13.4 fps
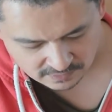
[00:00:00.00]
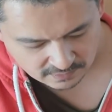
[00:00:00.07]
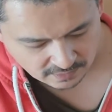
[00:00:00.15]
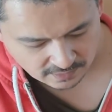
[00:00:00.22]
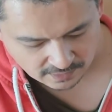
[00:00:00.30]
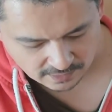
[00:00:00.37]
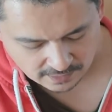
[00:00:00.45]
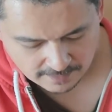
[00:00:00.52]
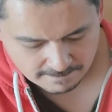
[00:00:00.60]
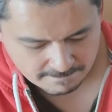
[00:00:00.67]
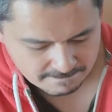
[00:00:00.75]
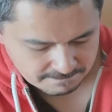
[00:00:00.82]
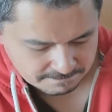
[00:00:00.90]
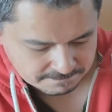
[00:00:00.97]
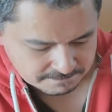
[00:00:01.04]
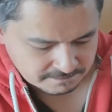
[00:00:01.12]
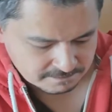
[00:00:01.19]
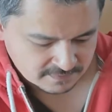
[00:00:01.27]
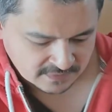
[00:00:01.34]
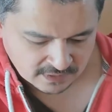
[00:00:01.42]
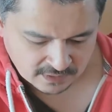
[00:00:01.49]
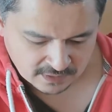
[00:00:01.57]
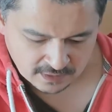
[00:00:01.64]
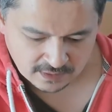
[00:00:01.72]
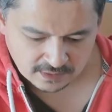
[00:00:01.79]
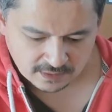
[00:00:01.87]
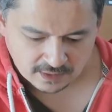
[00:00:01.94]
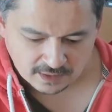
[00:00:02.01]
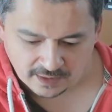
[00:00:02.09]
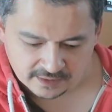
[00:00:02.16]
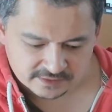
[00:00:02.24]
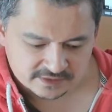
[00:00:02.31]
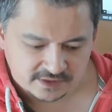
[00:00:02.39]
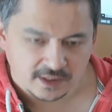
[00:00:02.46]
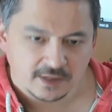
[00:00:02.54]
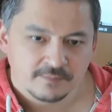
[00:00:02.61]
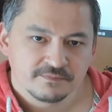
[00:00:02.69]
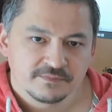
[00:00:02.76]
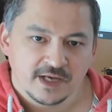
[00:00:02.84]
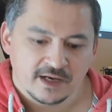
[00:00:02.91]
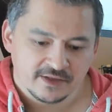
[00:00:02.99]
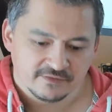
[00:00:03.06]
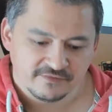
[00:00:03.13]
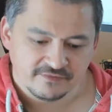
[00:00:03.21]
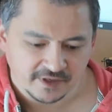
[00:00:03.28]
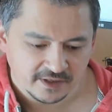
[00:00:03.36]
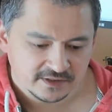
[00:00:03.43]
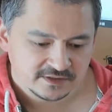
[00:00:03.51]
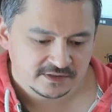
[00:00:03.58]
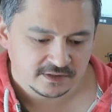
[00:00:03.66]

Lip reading: Yeah, the other thing is